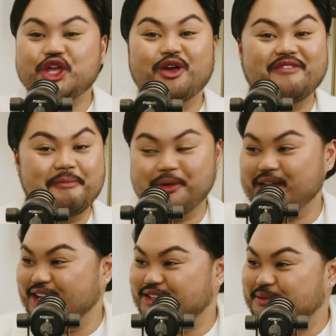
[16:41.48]
You have a
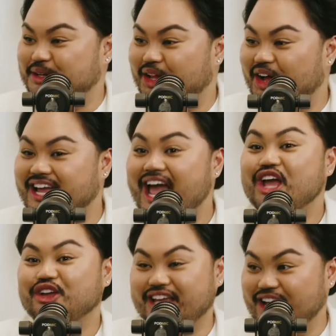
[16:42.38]
booking at 2 o'clock.
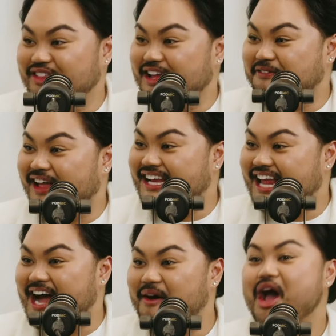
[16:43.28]
Get on that flight
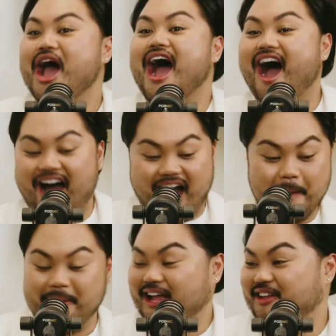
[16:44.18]
now.
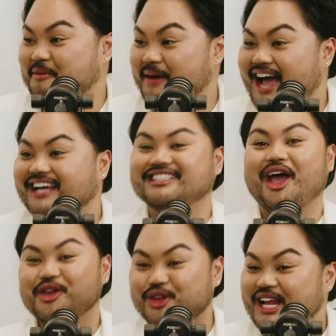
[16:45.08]
I'm packing your bags.
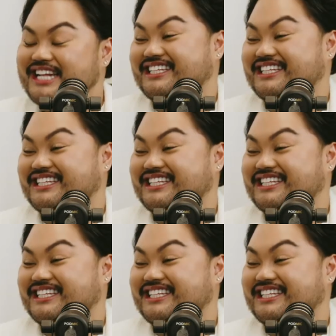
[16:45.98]
You need